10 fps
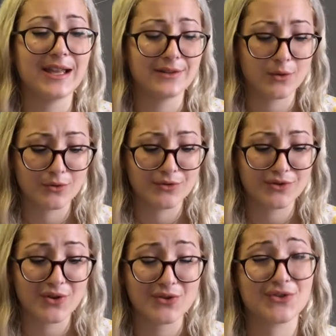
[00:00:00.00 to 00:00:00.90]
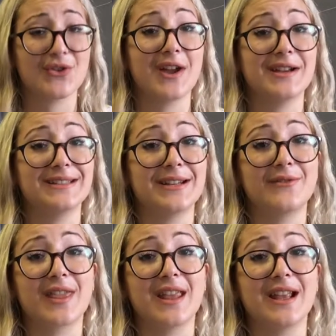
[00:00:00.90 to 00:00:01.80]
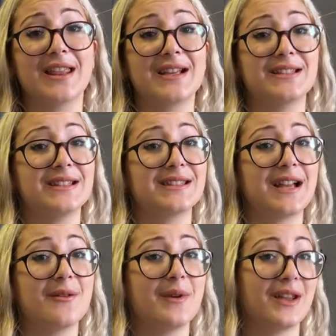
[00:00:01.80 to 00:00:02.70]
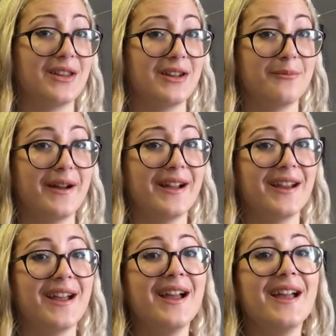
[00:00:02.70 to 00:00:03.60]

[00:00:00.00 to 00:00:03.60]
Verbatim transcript: and also show you guys everything that's inside my goodie bag.